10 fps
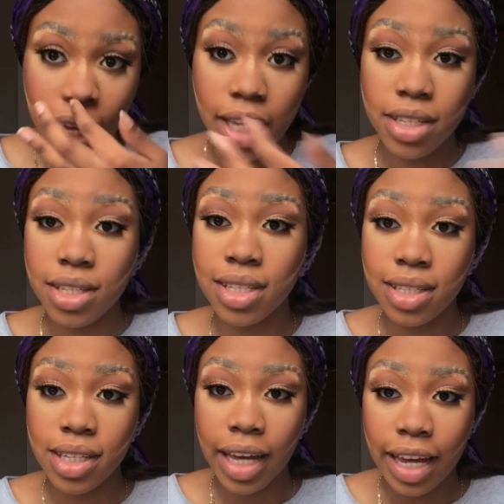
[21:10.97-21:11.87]
is to
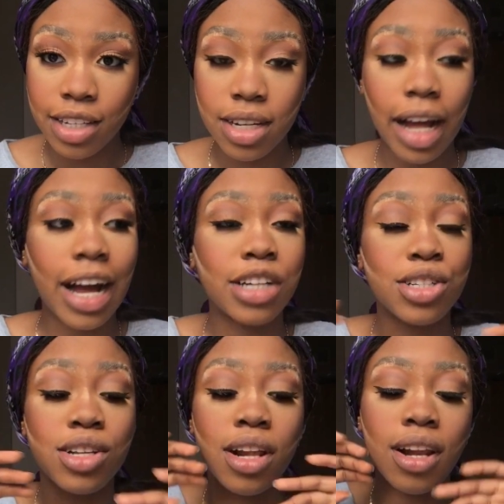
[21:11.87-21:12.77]
sketch. Like, I
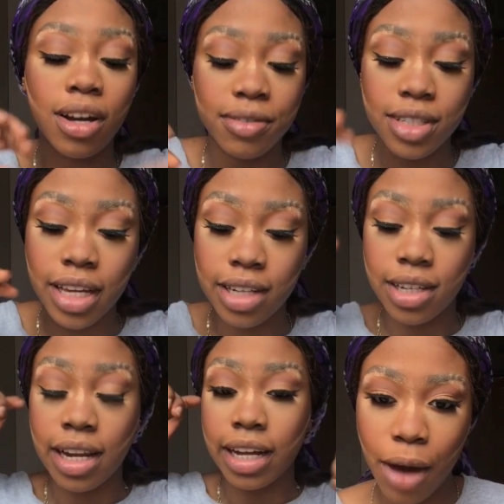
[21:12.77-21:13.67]
just love
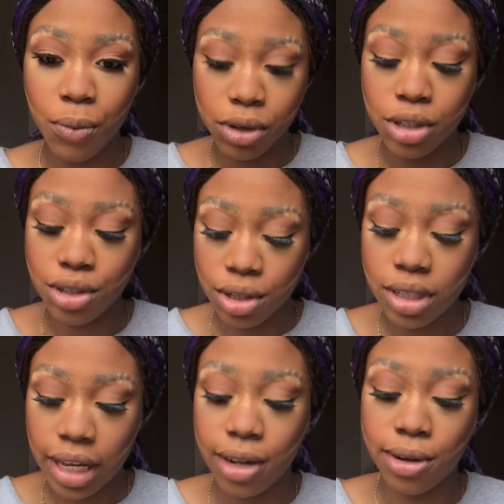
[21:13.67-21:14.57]
sketching. Like, I want to do
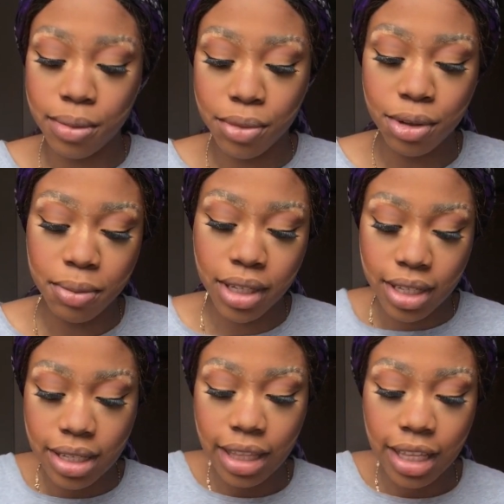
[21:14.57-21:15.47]
that a lot more
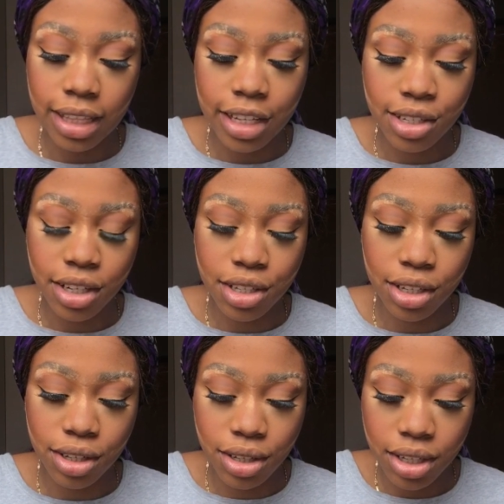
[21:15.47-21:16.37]
because I think that's such a
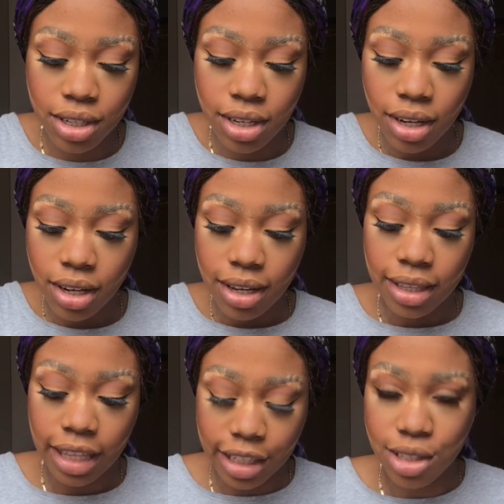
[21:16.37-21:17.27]
good
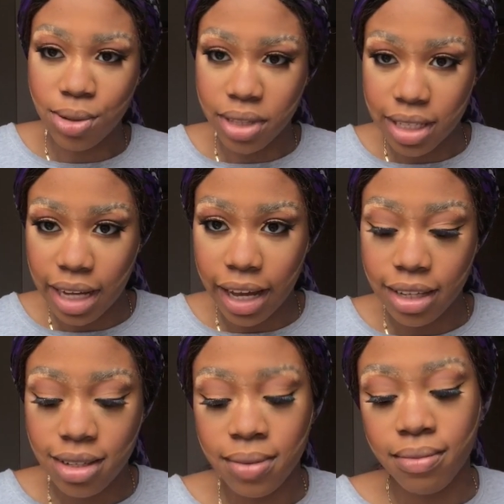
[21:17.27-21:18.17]
thing to do on the
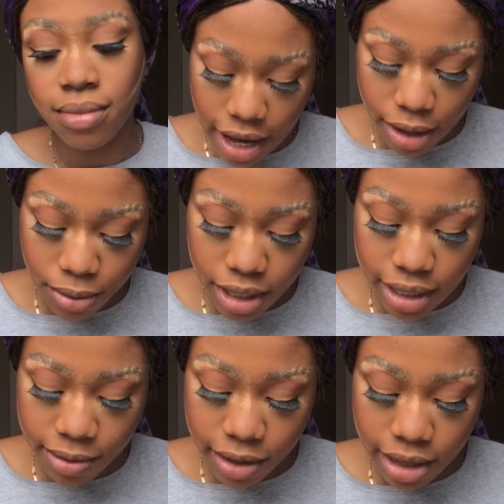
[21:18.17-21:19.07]
side, and I want to
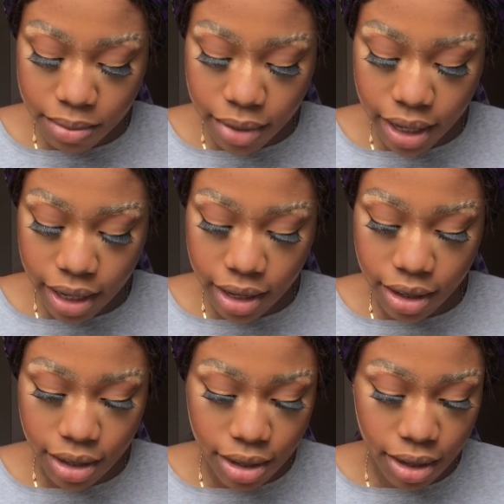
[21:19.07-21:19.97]
develop my
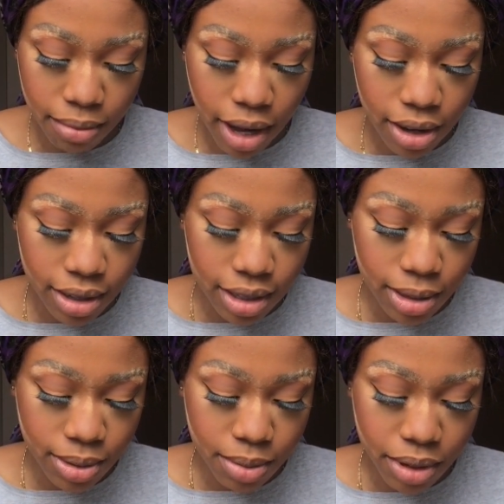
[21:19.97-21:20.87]
my art
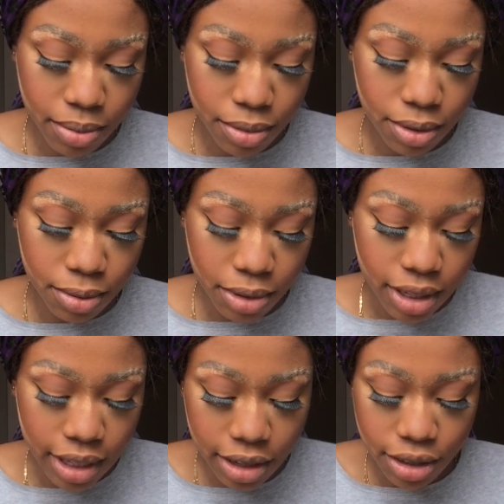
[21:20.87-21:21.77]
skills a bit more,
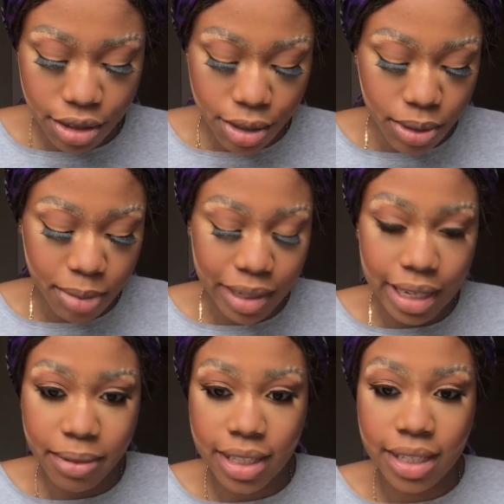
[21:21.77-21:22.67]
because I don't just want to be
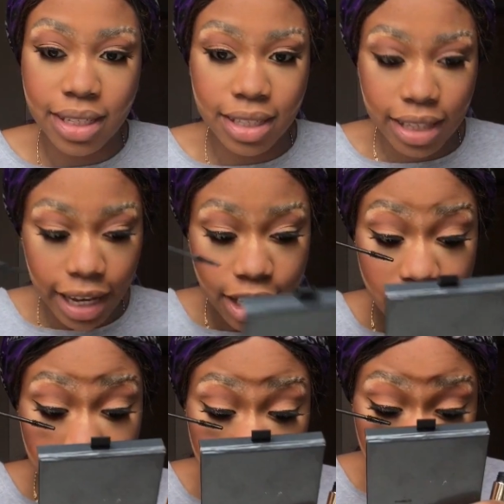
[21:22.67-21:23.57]
limited to
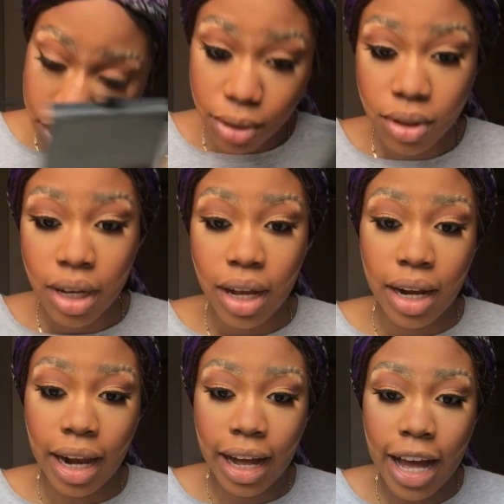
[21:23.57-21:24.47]
sketching.
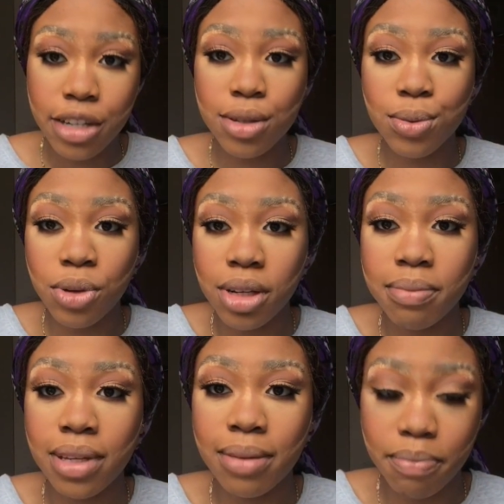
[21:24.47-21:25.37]
Like, I just want to
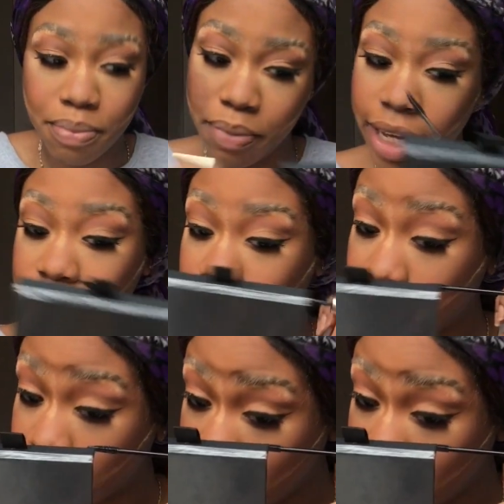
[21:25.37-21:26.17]
be better,